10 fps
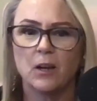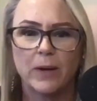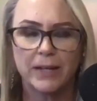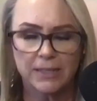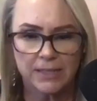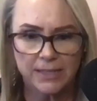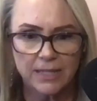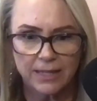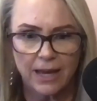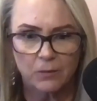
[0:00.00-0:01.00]
oh, I didn't see
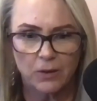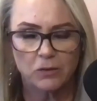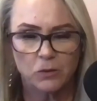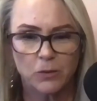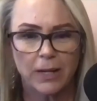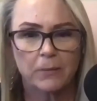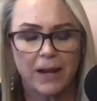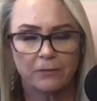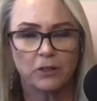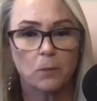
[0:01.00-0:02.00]
that when I was reading, I'm going to
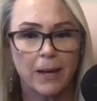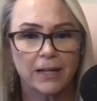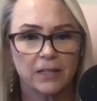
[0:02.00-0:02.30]
have to go back.